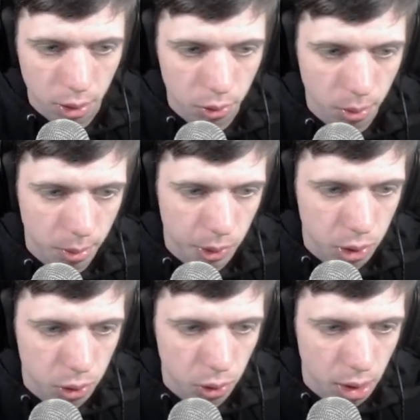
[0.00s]
So what we're going
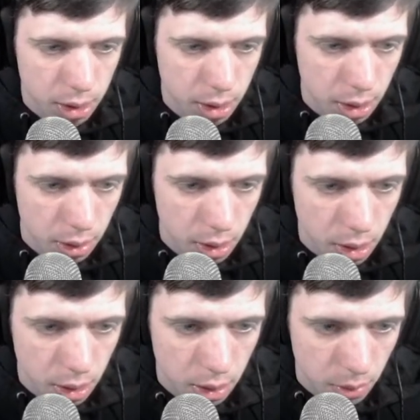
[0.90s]
to do is,
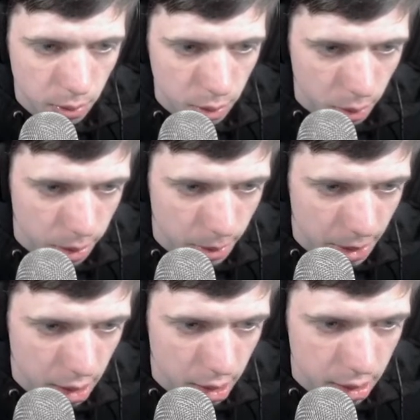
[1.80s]
oh wait a
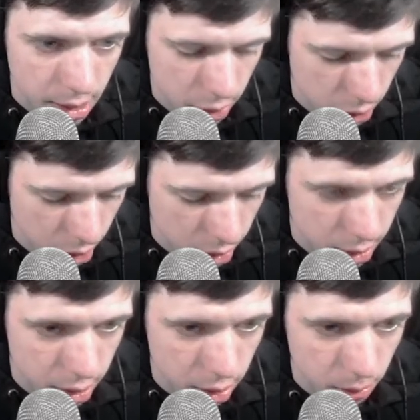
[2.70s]
minute, it's actually
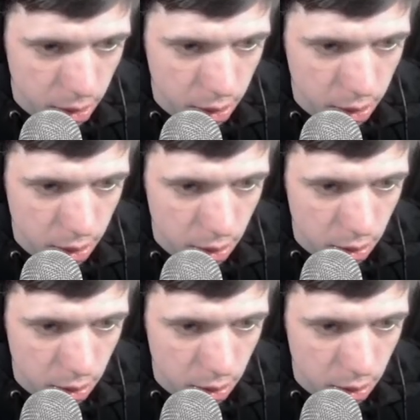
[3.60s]
T we need.